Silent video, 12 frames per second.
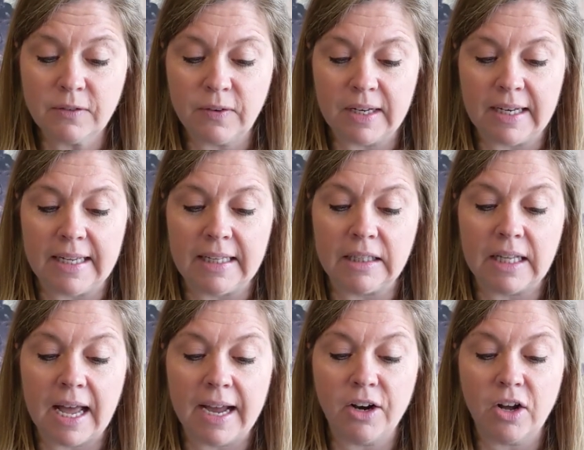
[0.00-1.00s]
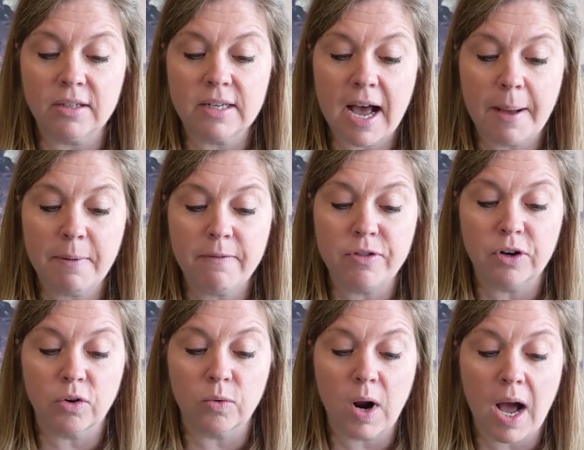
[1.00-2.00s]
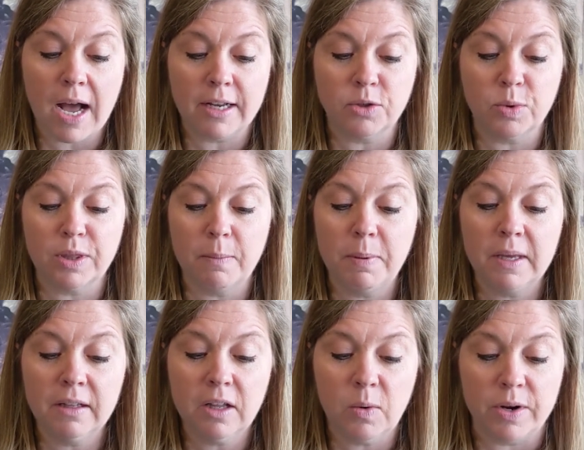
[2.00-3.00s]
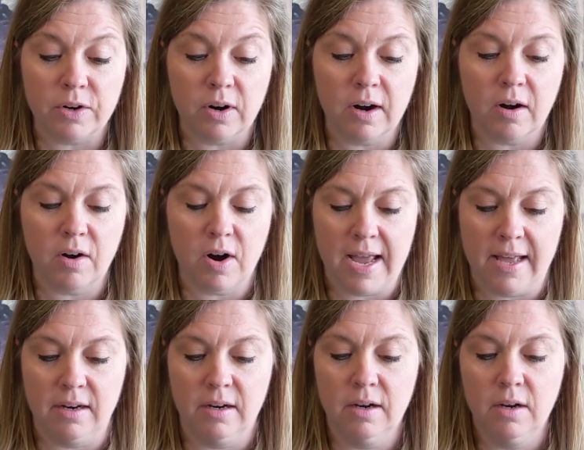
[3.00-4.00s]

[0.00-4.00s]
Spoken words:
Finney lying on top of the garage with the pillow under her head.